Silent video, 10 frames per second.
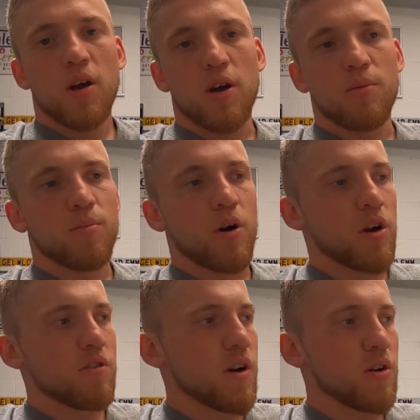But I'm
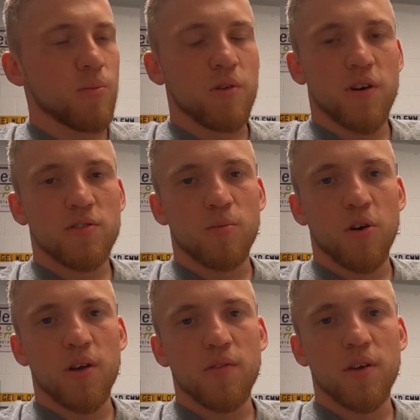going to crack on with the rest of
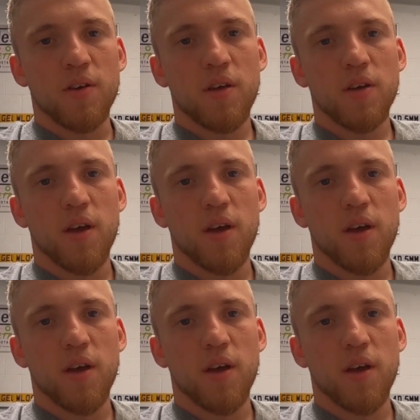my evening,